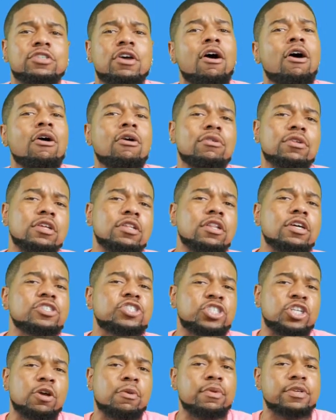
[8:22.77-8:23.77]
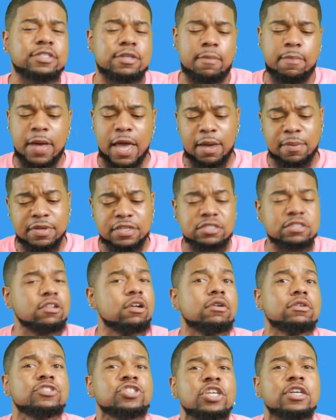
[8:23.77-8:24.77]
All the little children and babies
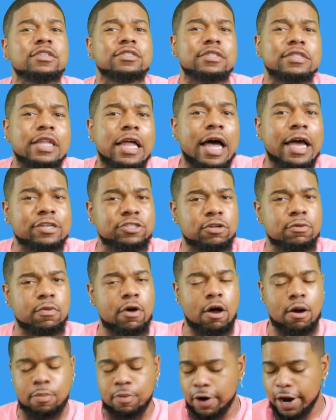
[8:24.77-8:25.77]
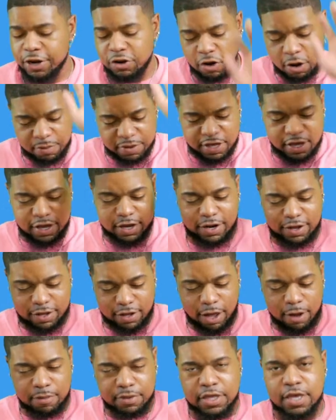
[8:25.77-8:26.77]
look just like Jamal Bright. No, I'm
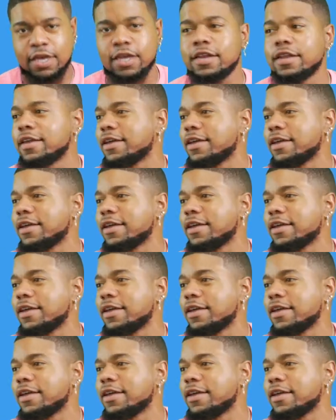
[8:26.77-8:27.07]
kidding.